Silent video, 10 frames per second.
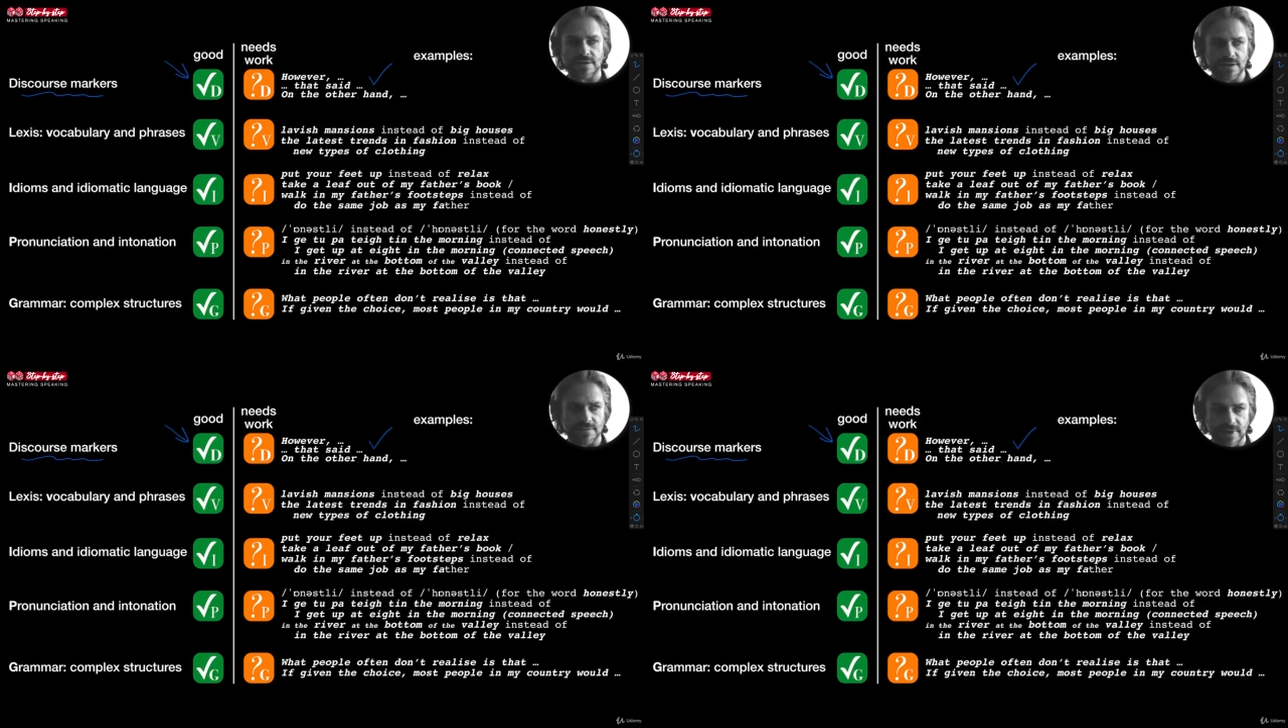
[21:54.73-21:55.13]

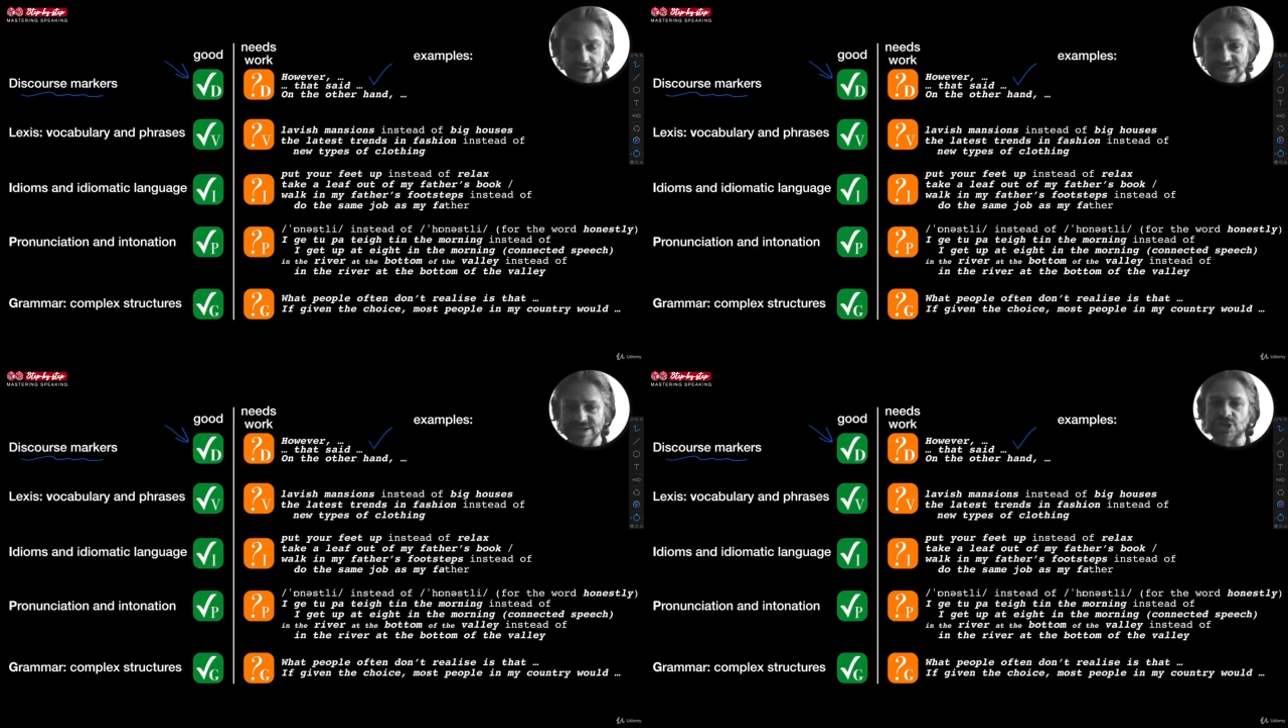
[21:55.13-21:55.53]

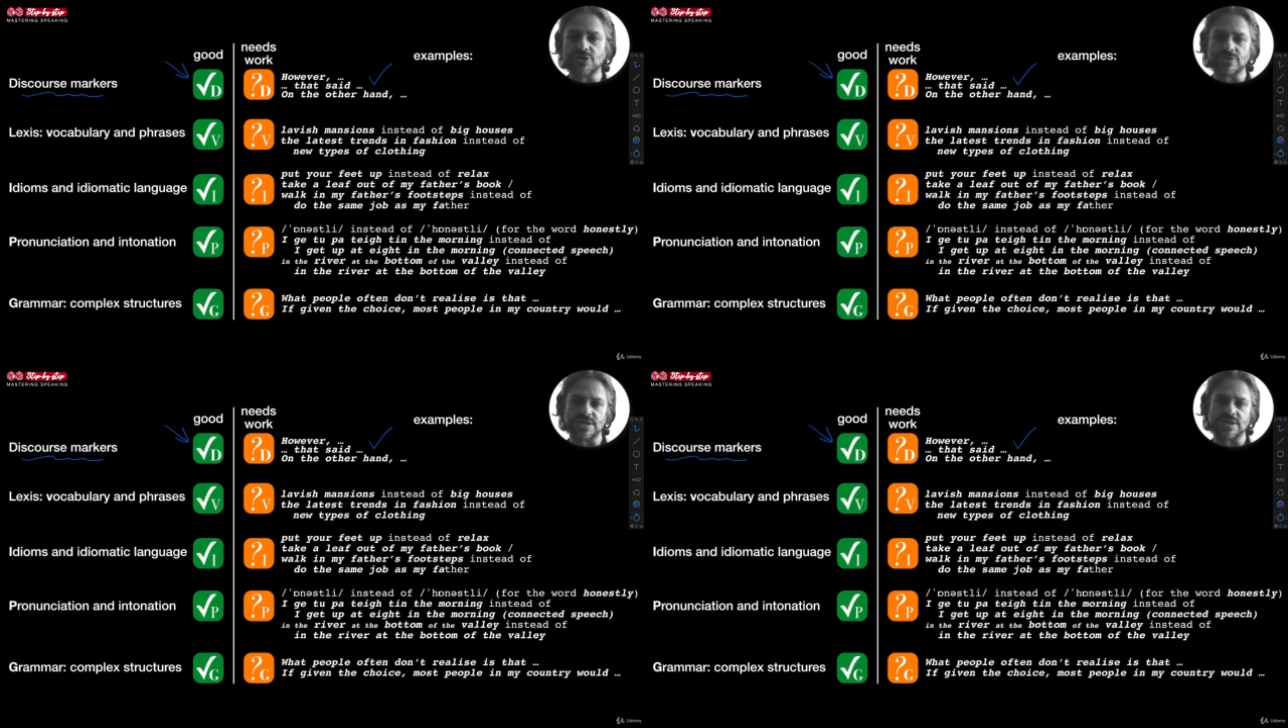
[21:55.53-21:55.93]
in
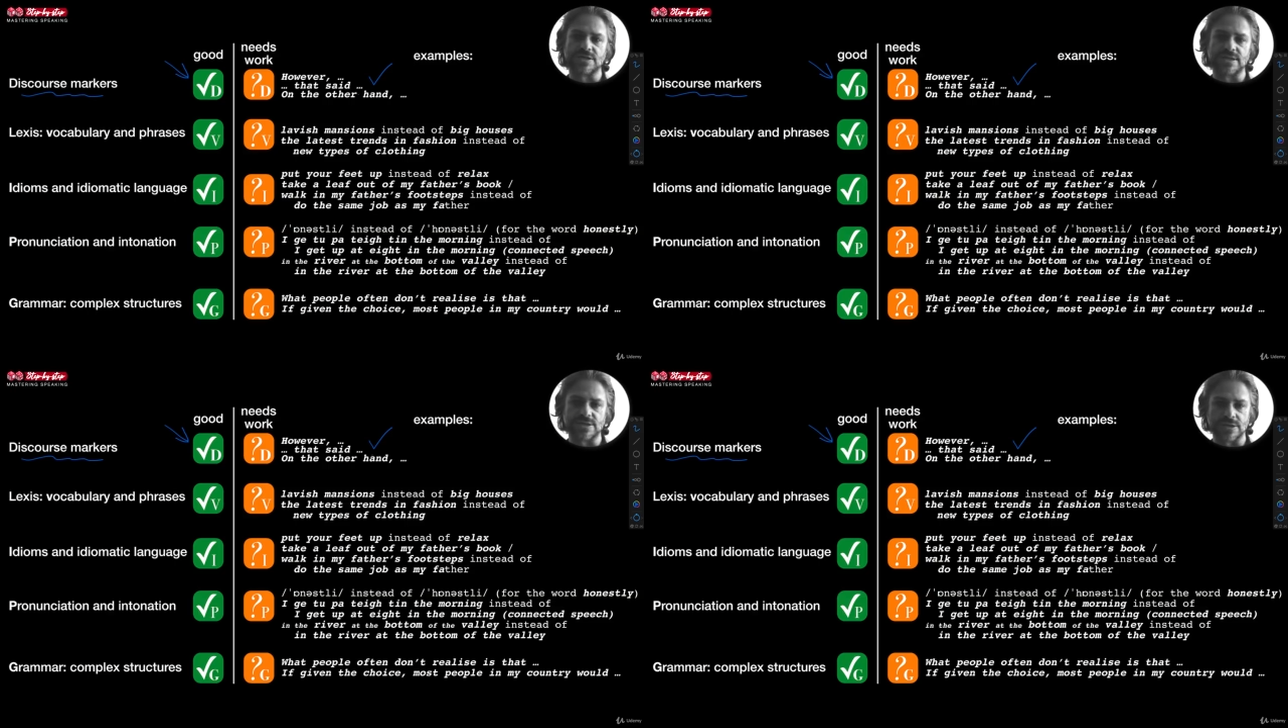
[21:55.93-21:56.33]
addition to
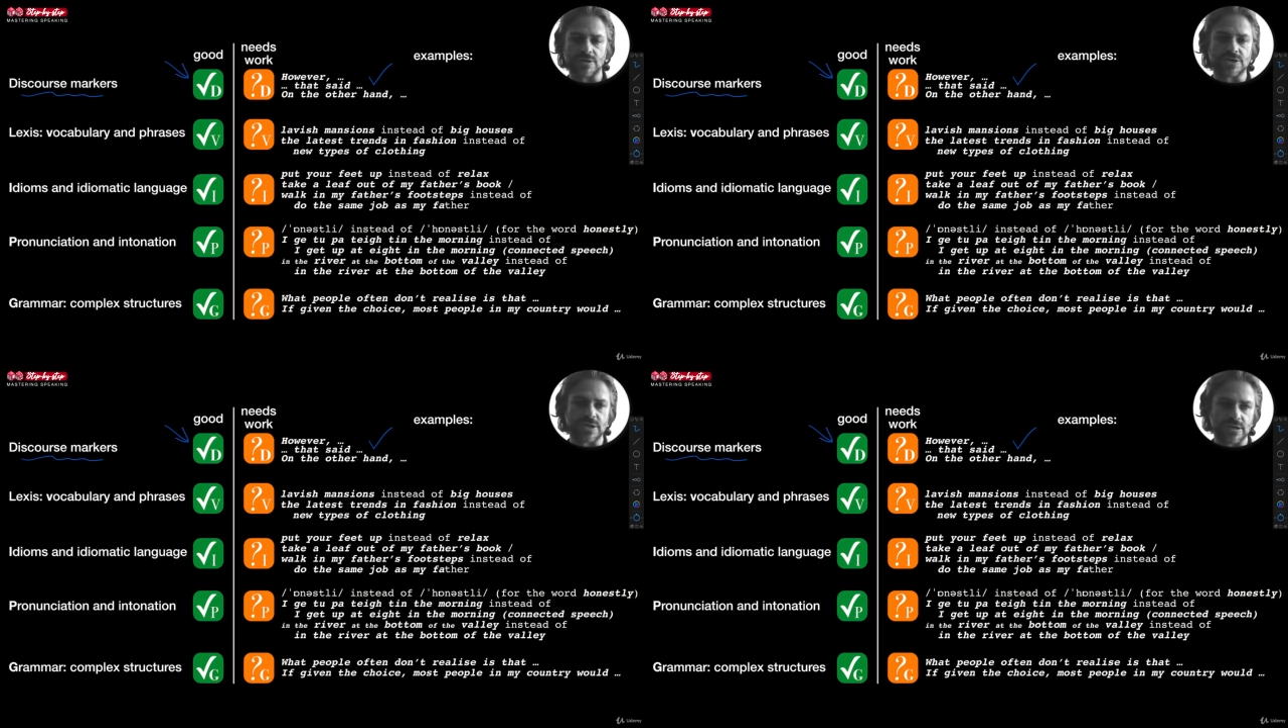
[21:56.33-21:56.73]
this, there's
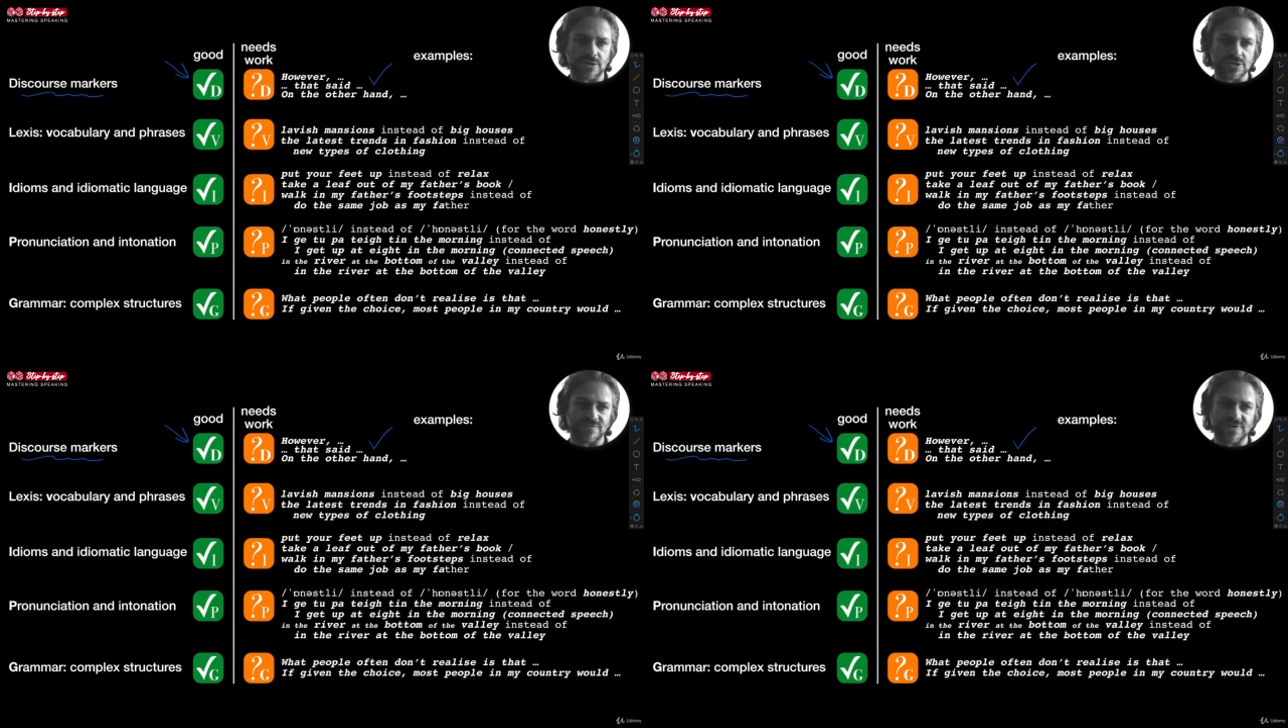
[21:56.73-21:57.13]
lots and lots